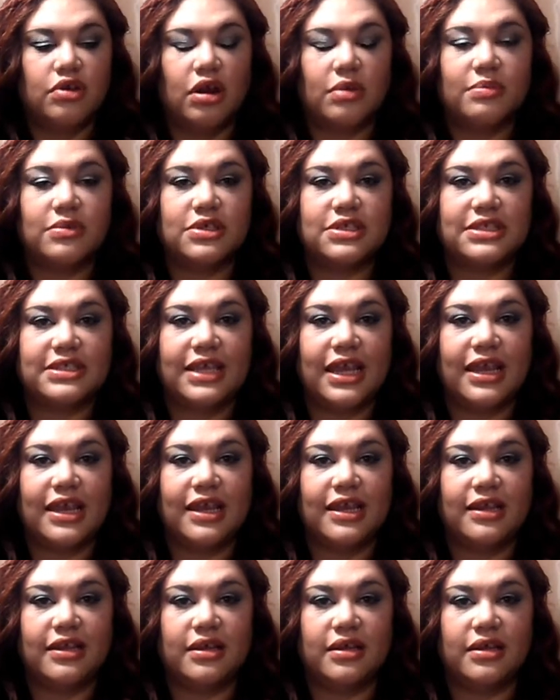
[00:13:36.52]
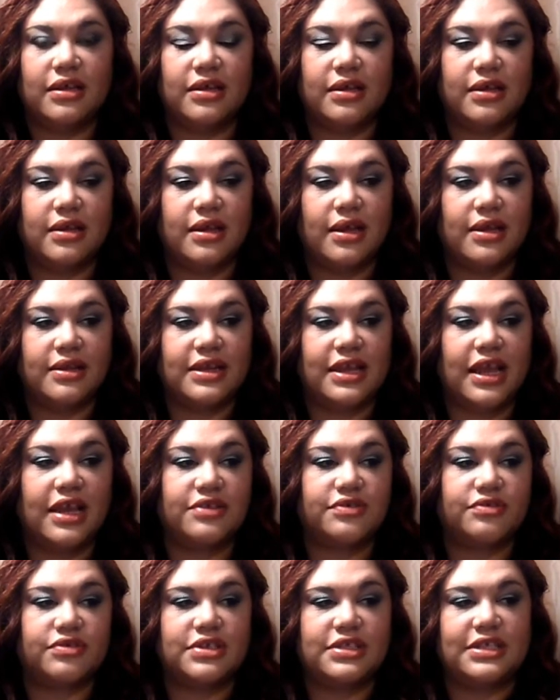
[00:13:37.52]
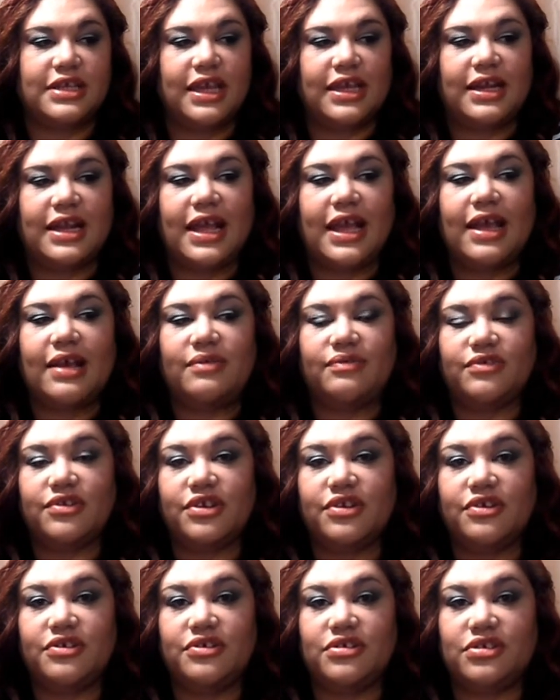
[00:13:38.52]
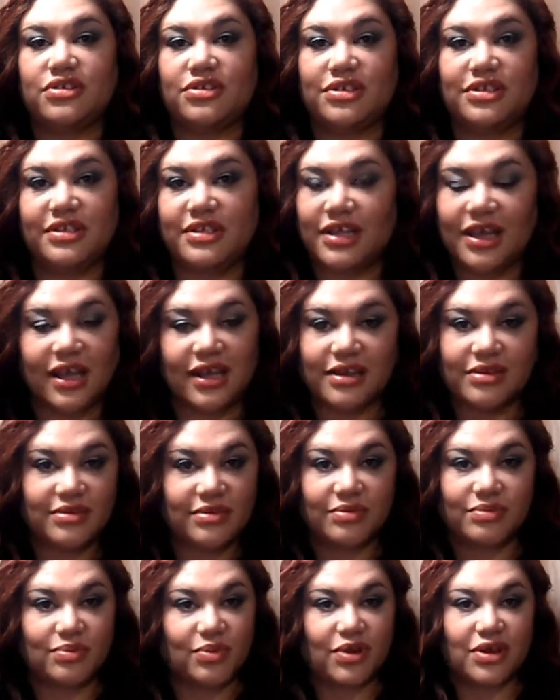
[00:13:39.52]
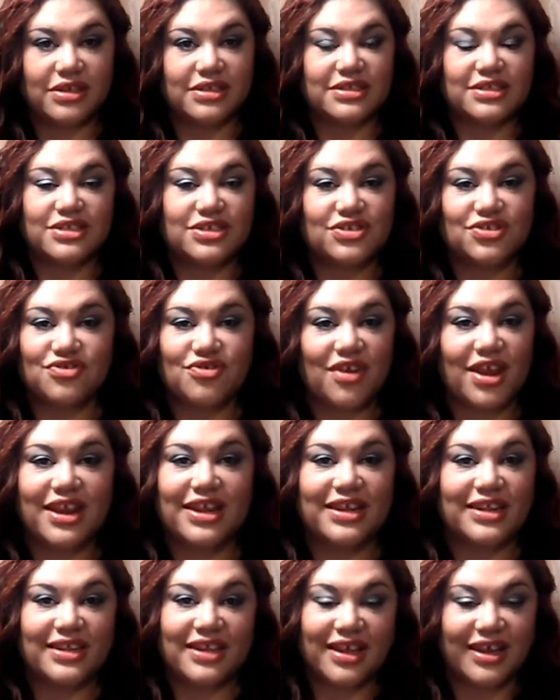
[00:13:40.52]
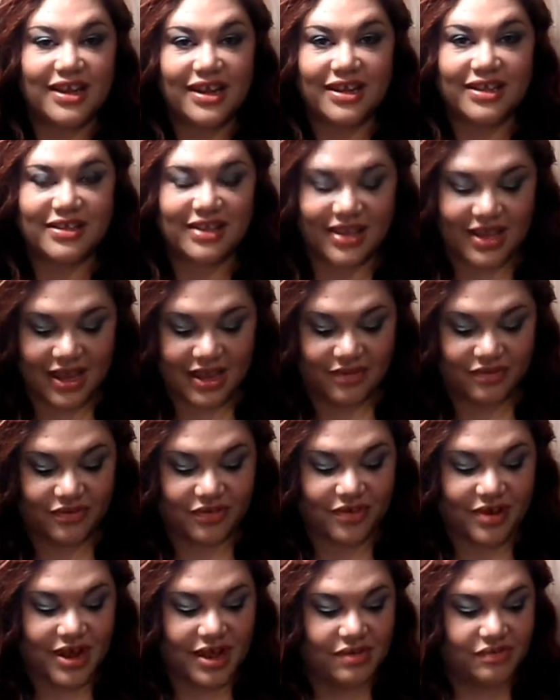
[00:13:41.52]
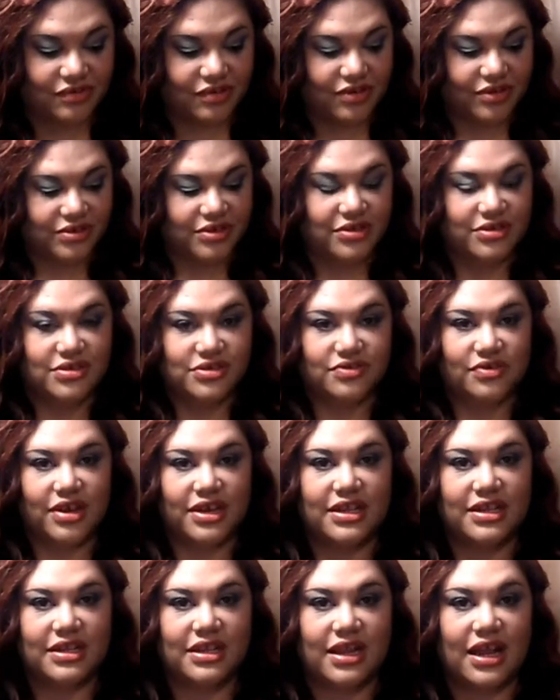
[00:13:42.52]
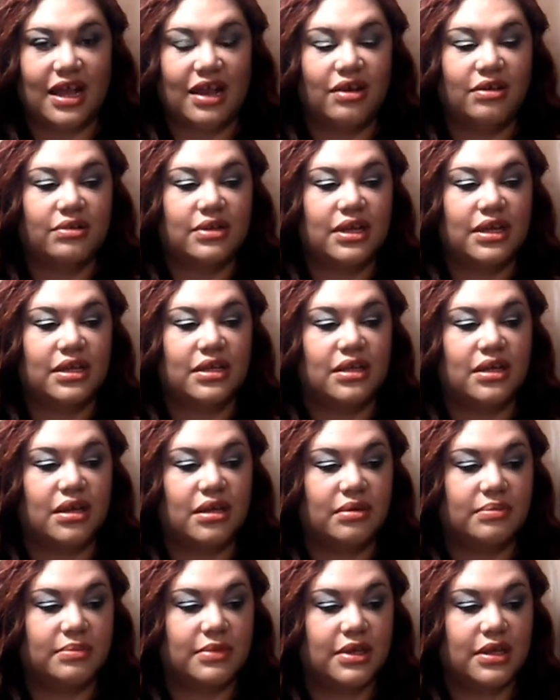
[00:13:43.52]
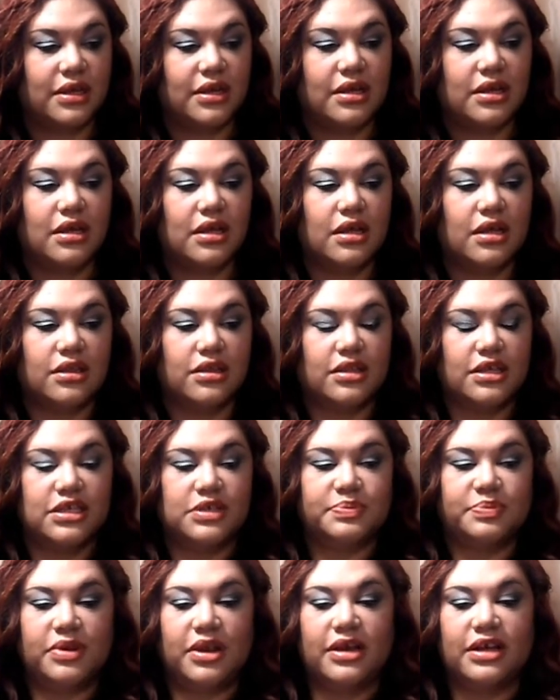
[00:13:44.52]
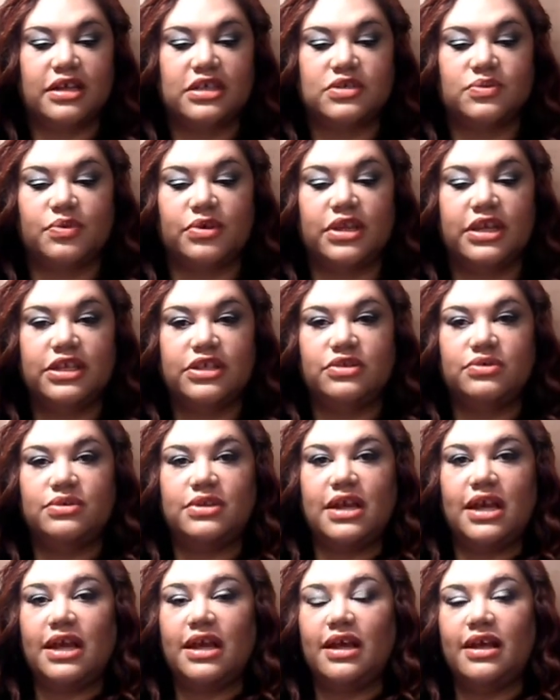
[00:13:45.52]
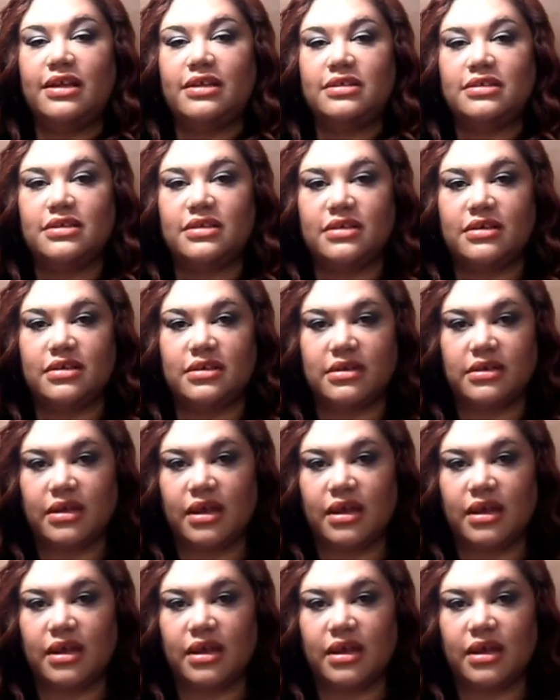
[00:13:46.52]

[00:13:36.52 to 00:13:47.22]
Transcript: normal state, natural state, after you worked straightened on it like forever. You straightened it out, and these products really do not